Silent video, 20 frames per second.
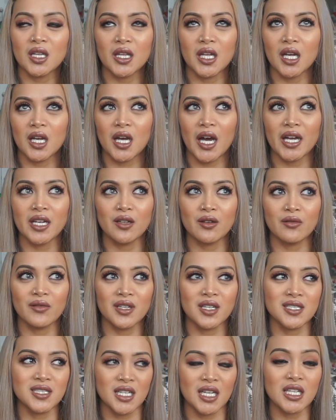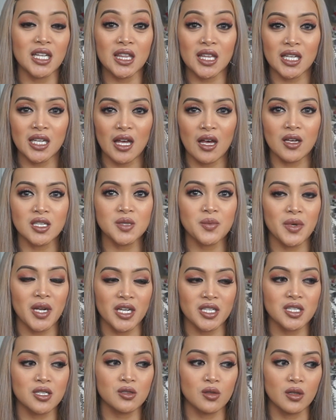Like, I didn't want to say anything else, but I
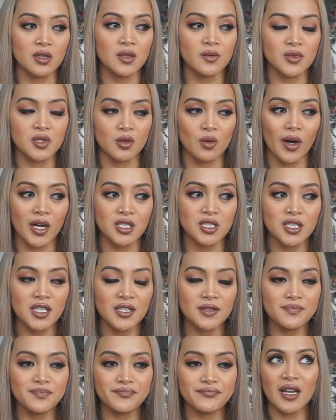just told him to watch it.